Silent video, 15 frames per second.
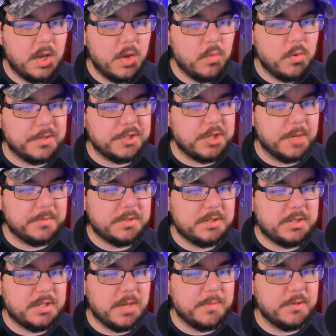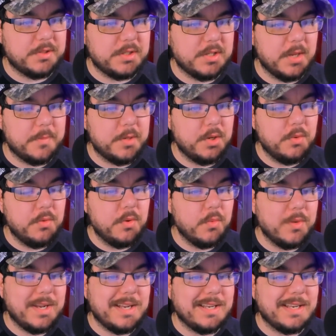When we jumped to WCW,
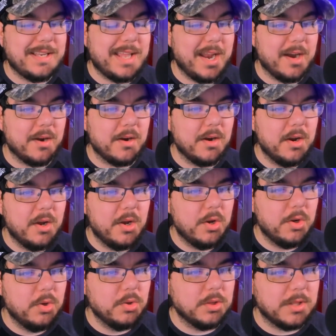we didn't care who